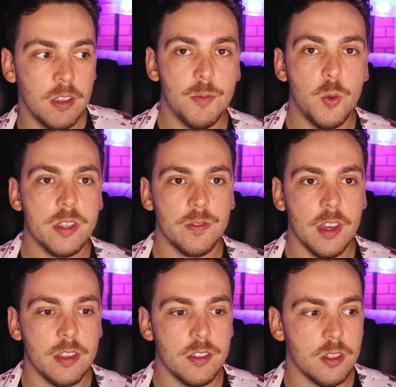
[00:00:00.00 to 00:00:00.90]
I've always
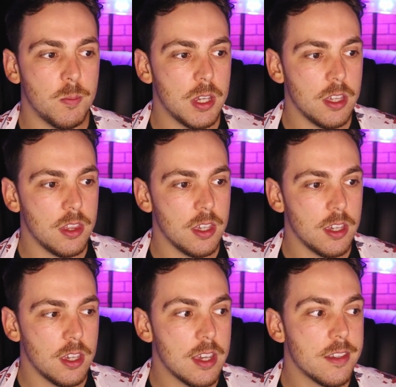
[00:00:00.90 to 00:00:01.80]
found this to be
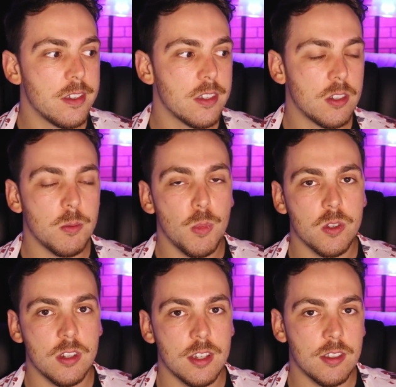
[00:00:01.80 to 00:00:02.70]
the easiest and
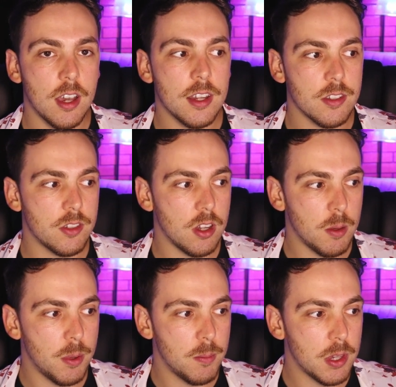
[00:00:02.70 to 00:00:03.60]
most exciting
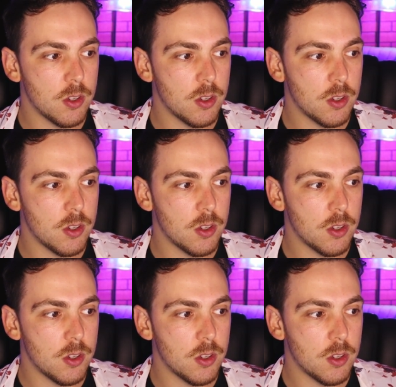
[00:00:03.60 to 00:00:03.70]
step